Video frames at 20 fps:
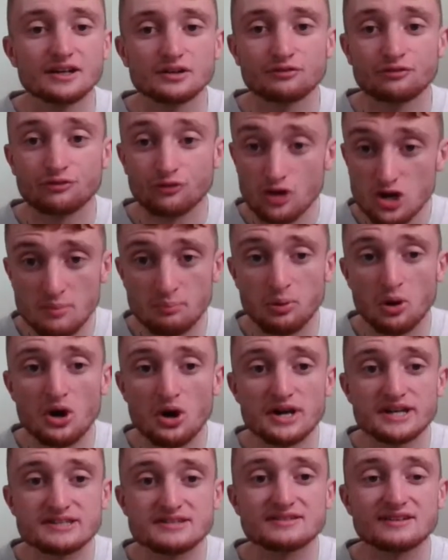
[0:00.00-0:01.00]
for a
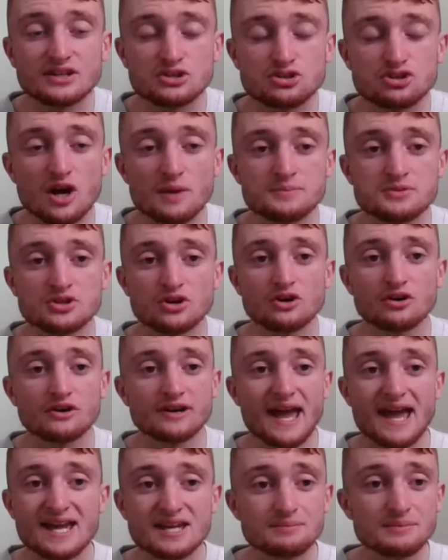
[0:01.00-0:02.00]
point that dropped short.
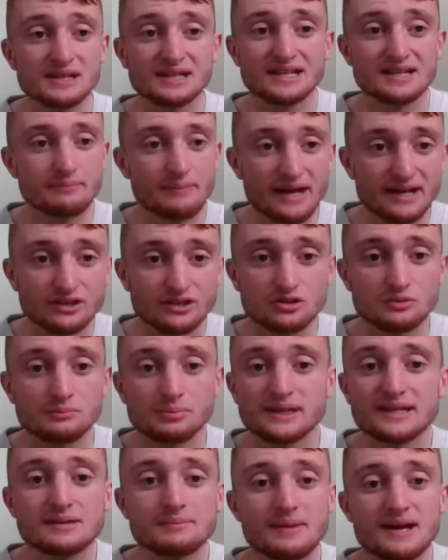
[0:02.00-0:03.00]
Amy Lee made a
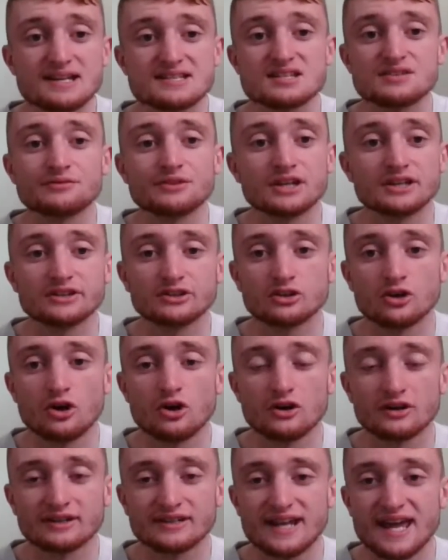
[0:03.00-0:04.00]
complete mess of it in the
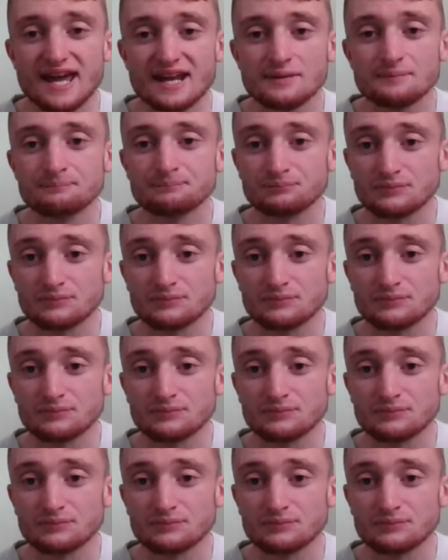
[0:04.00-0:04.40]
Cork net.